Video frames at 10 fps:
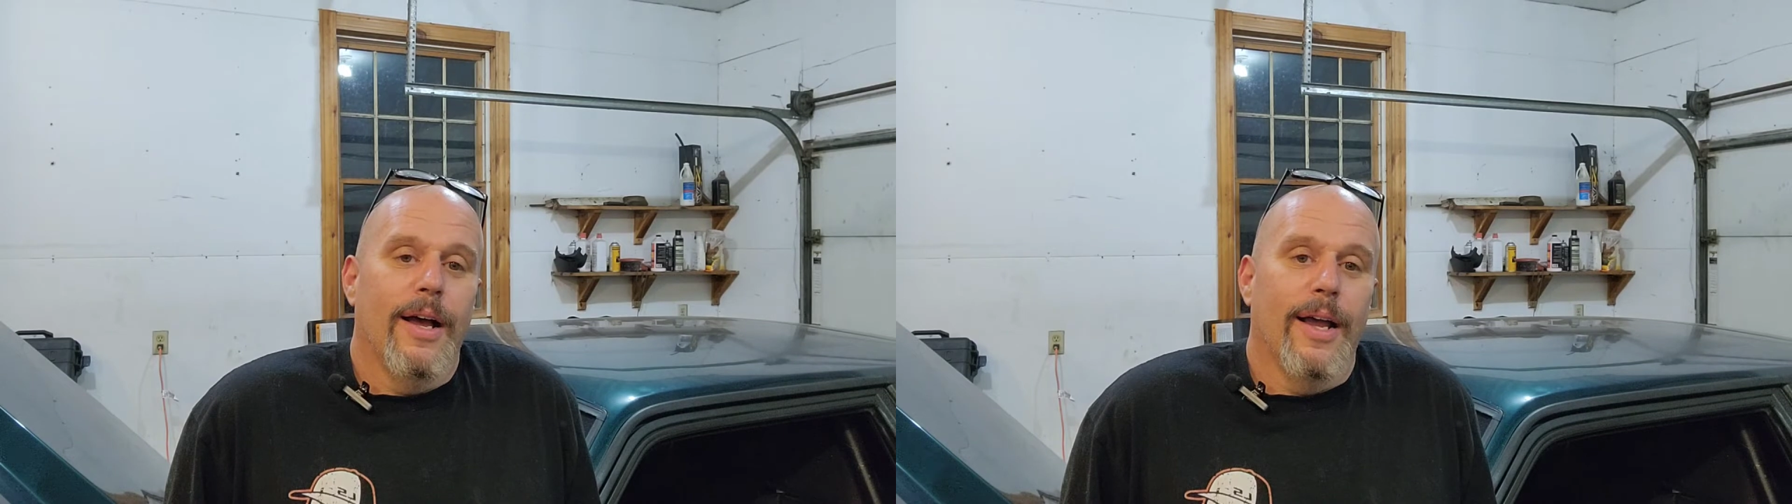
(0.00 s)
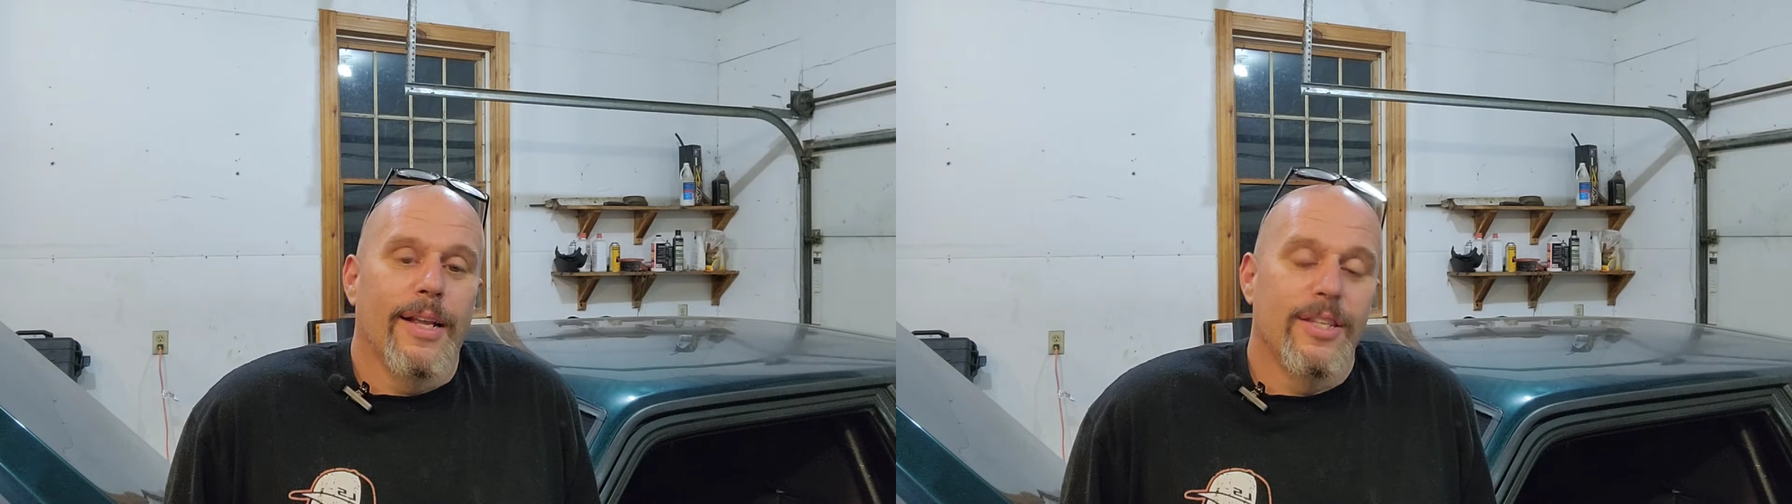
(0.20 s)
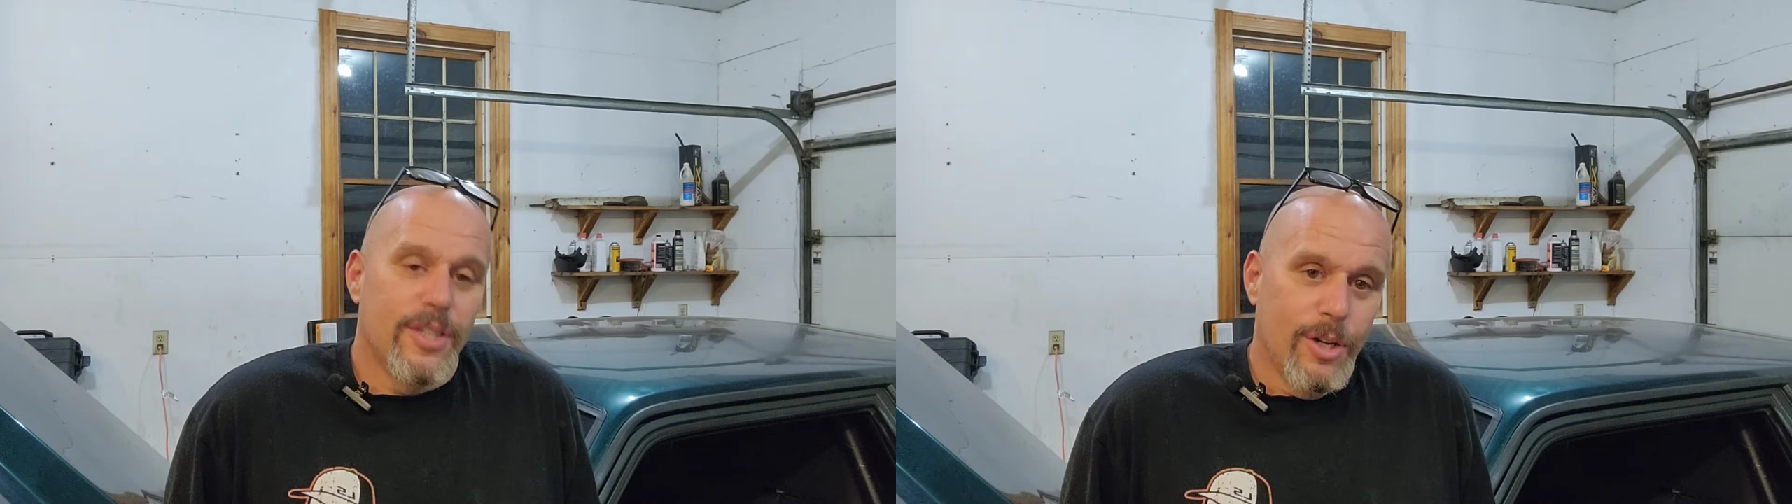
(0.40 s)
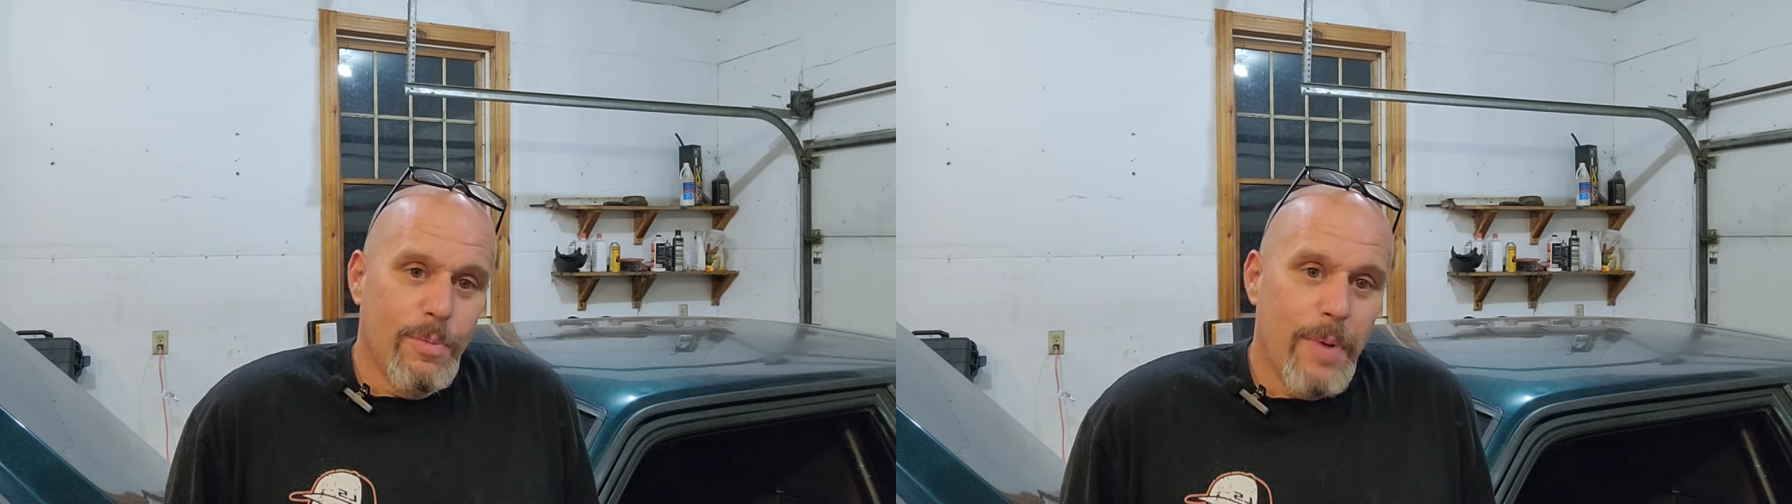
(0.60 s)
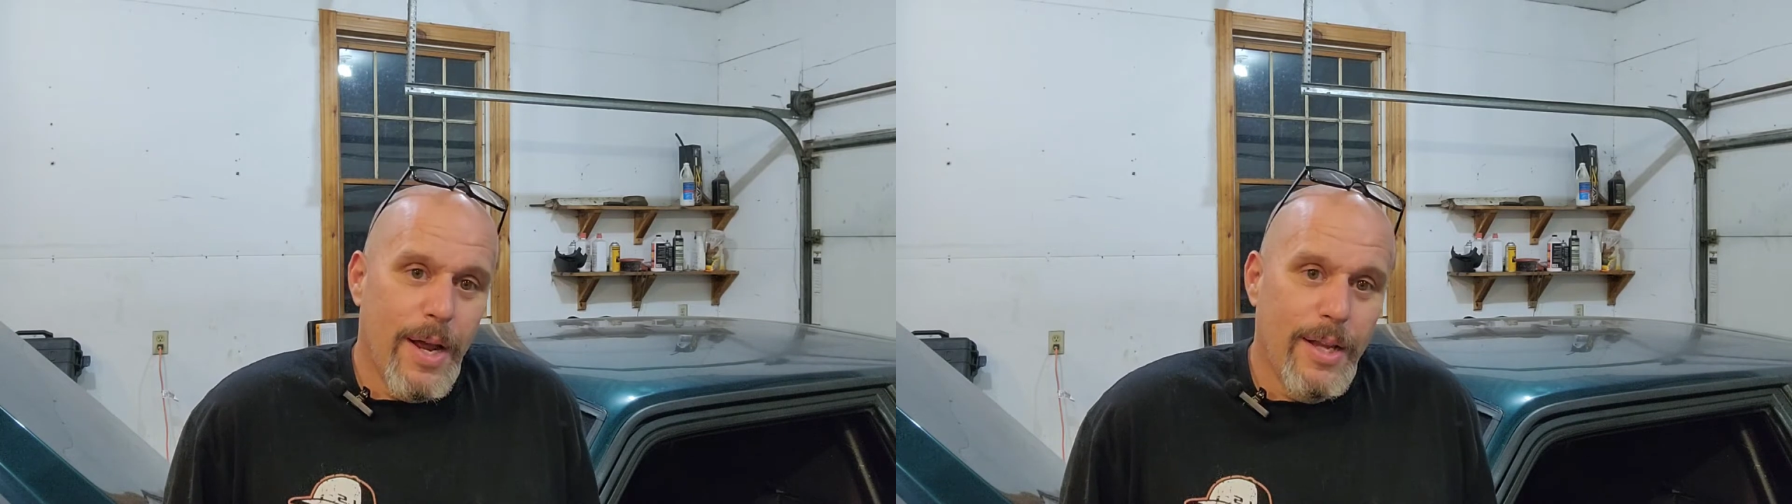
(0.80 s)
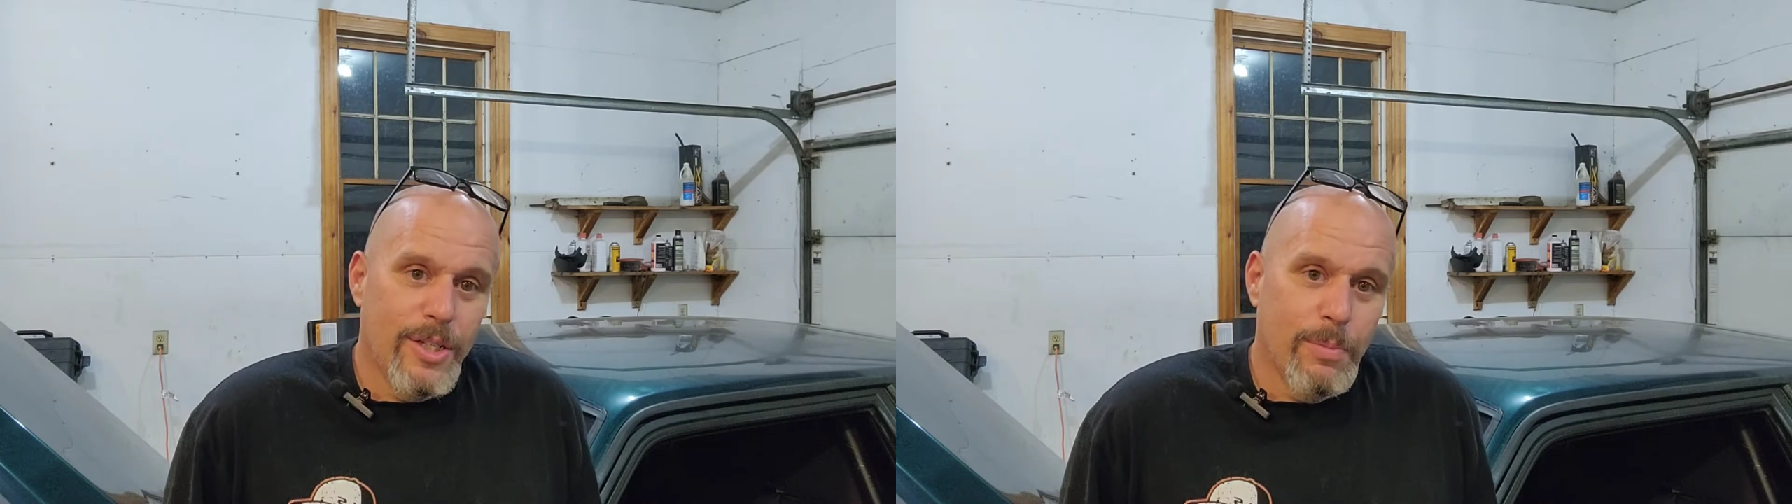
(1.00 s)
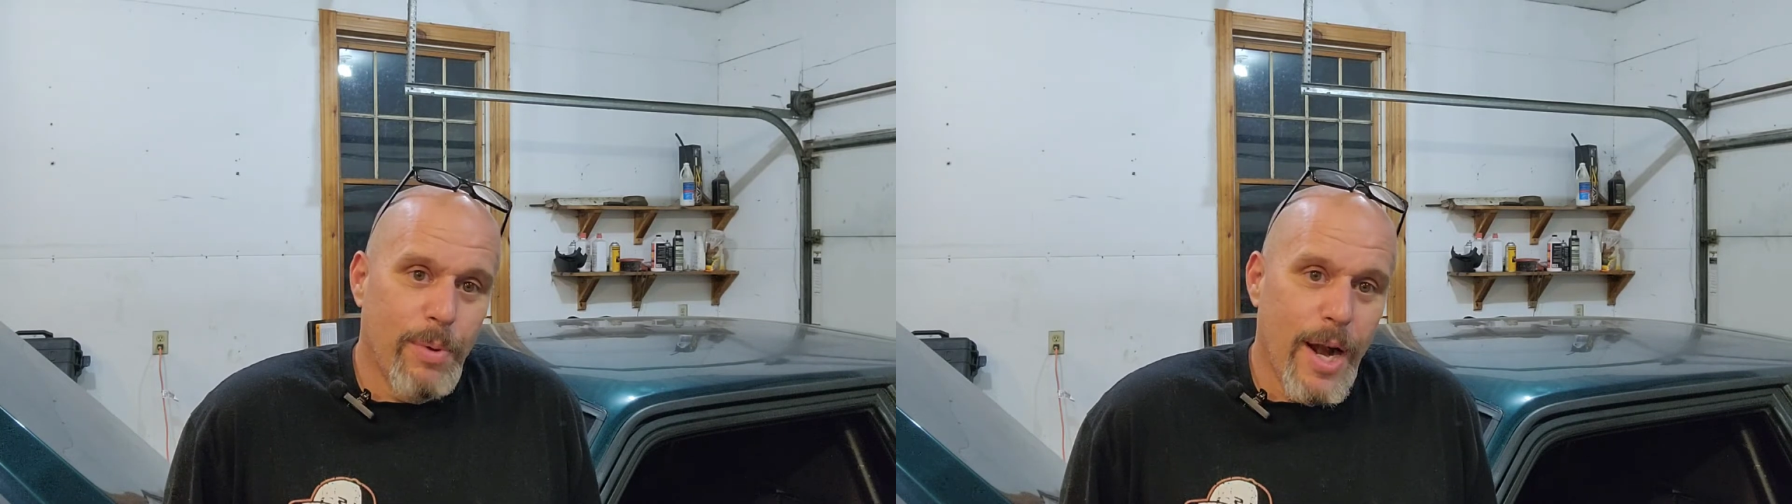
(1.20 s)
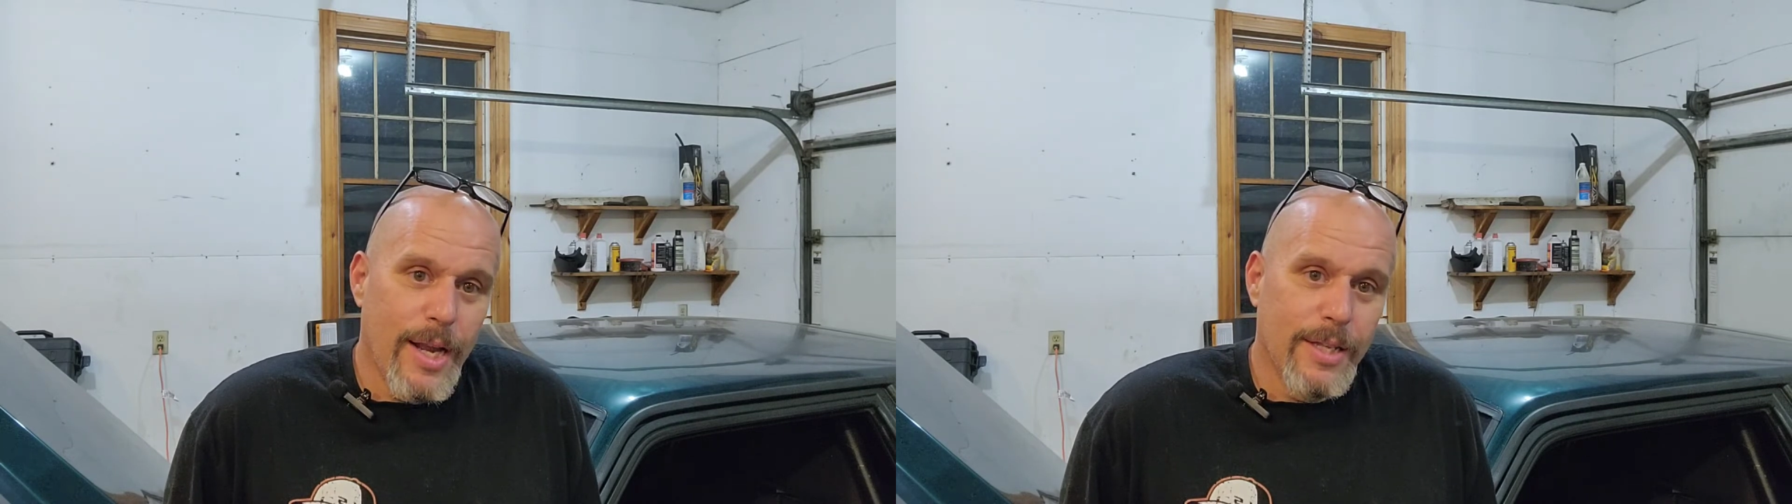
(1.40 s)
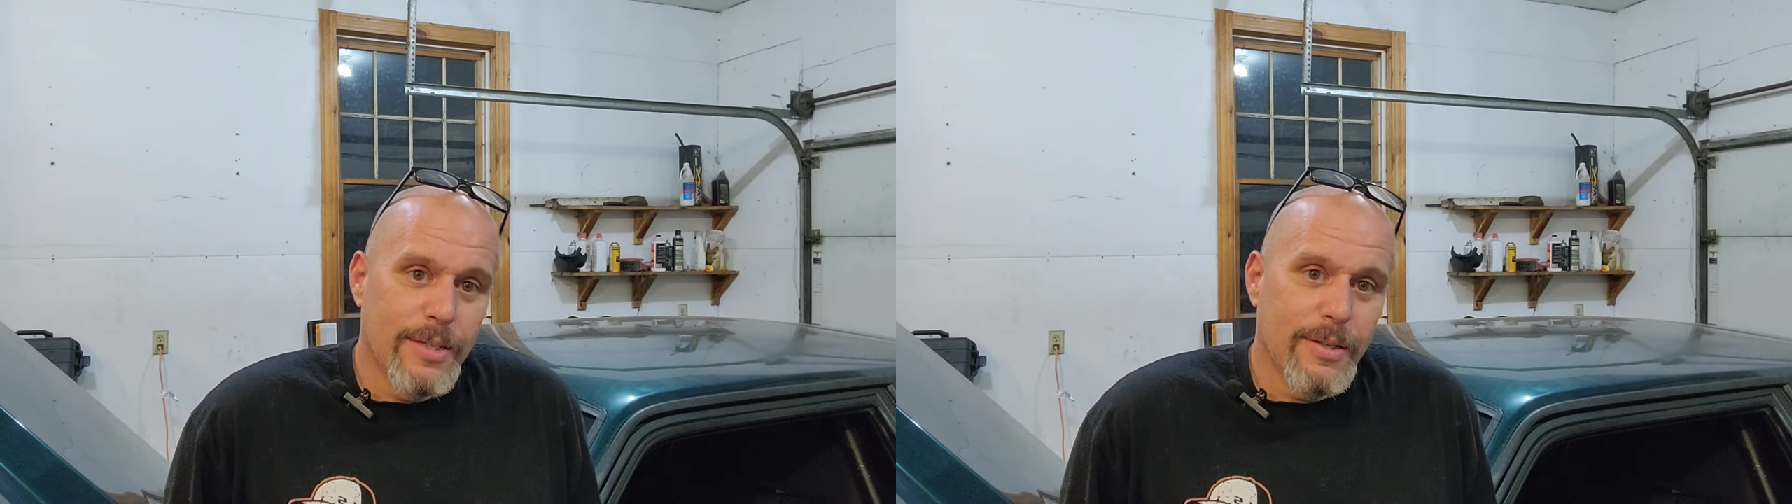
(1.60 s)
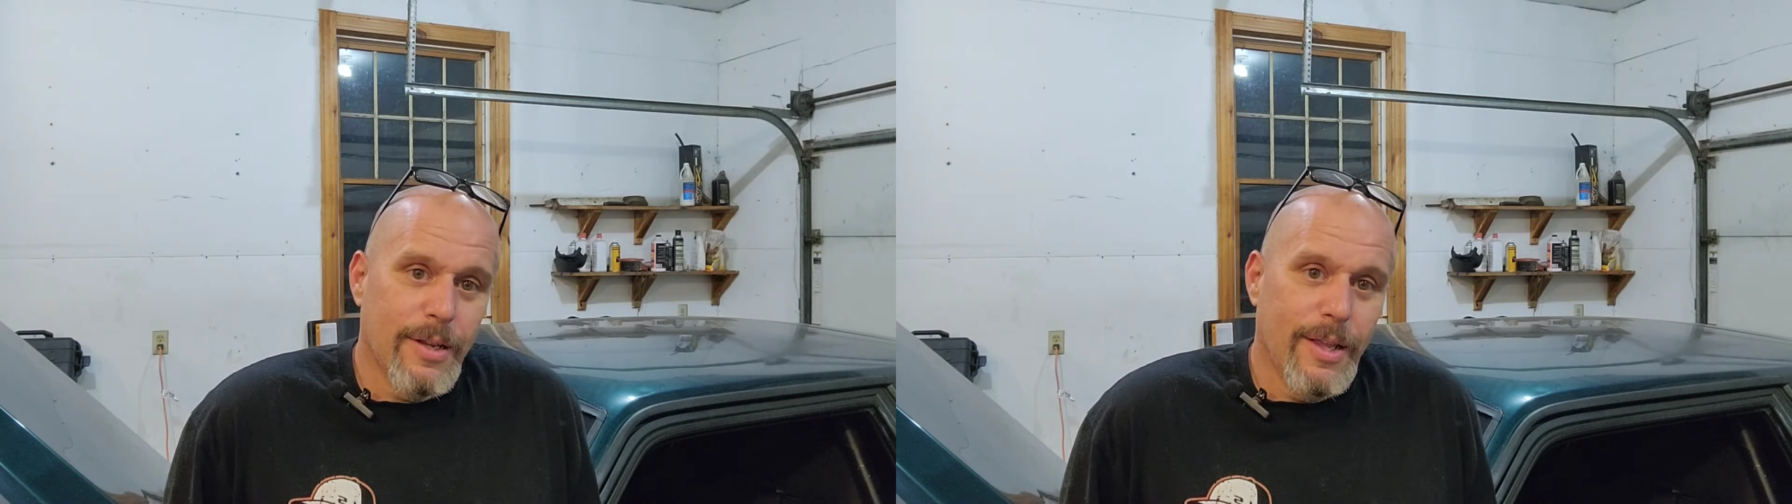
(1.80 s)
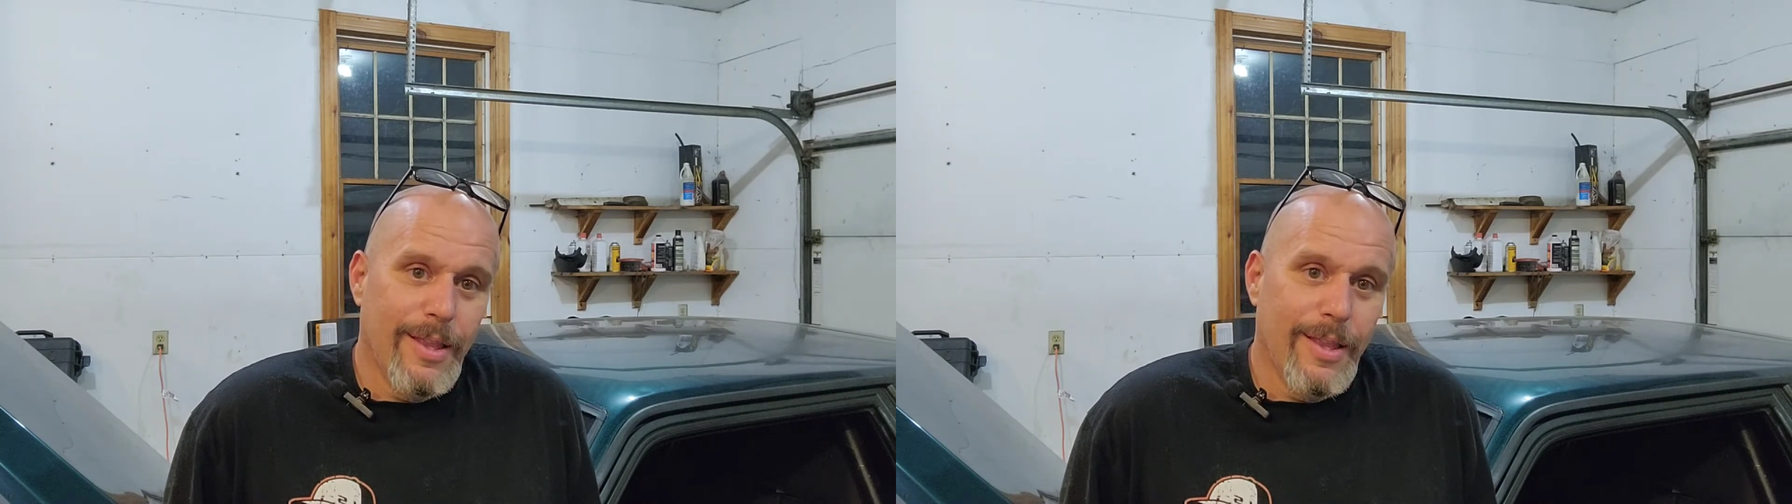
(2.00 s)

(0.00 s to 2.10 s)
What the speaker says: I considered buying some brackets.